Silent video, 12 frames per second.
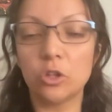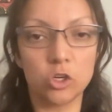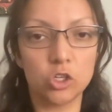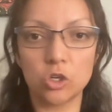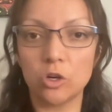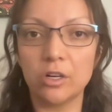
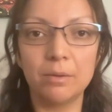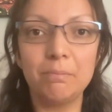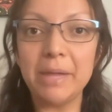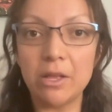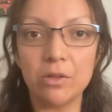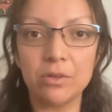there's
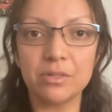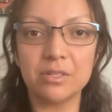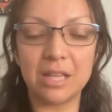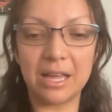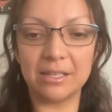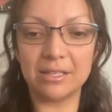certain
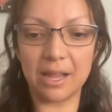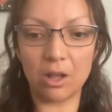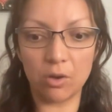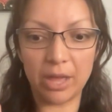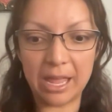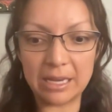meals that it's
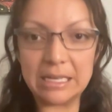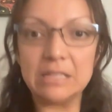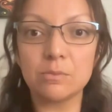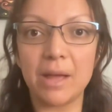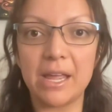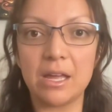like, okay, it
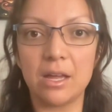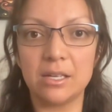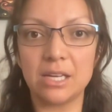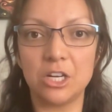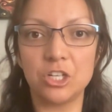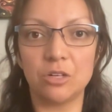needs my
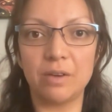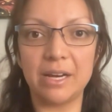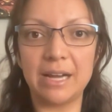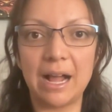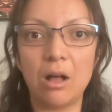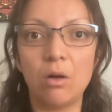attention
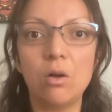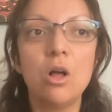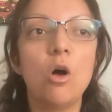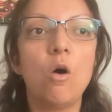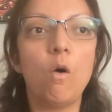right now,